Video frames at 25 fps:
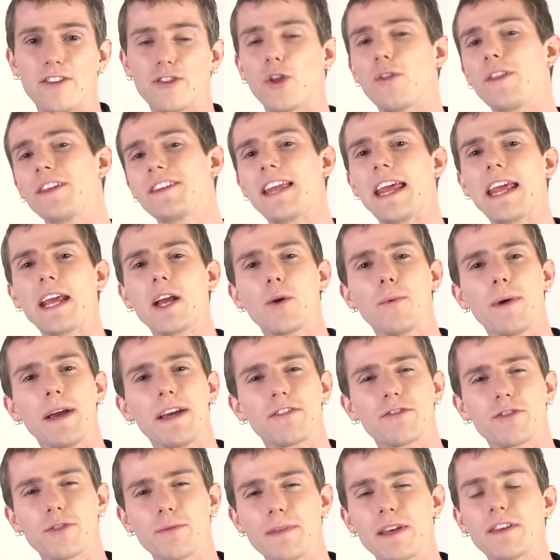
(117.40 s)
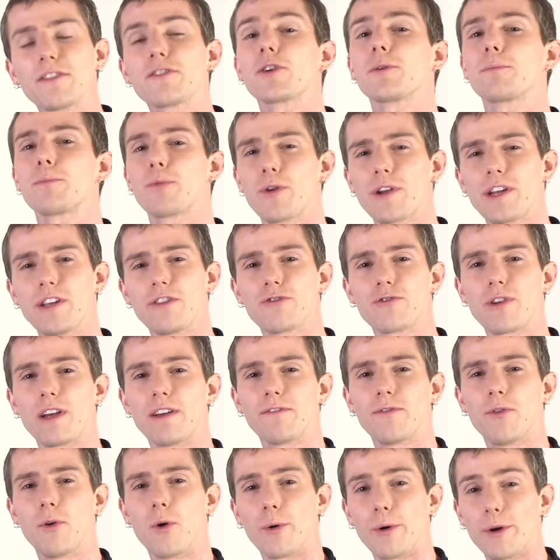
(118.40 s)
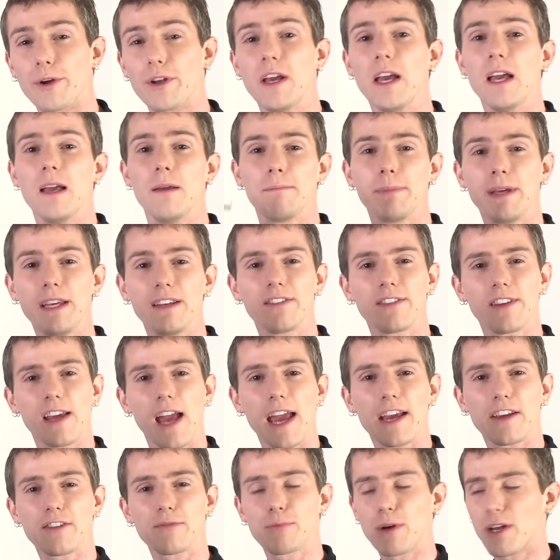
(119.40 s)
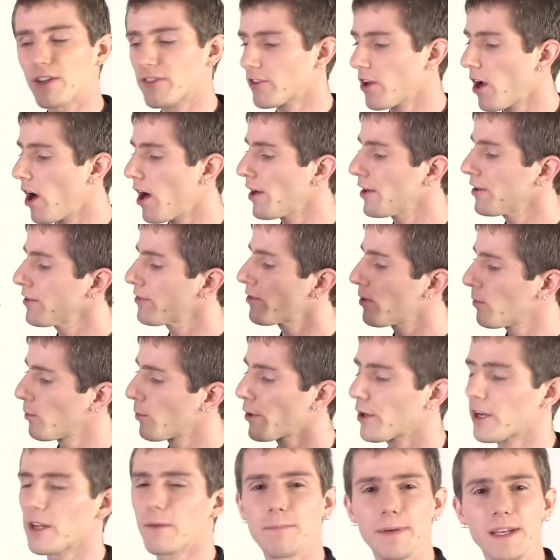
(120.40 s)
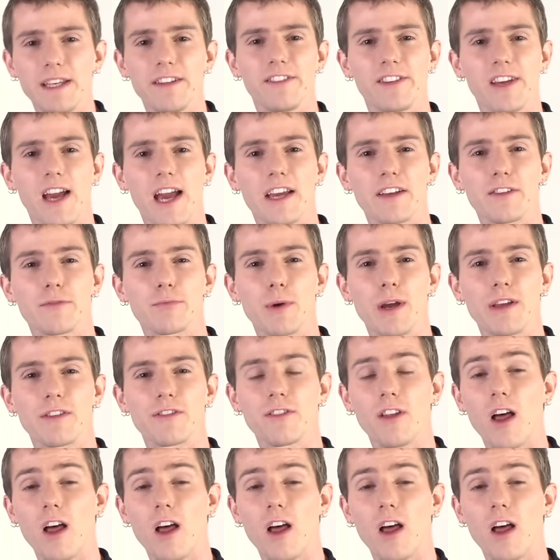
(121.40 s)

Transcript: So the takeaways from this are pretty straightforward. PCI Express cards work in PCI Express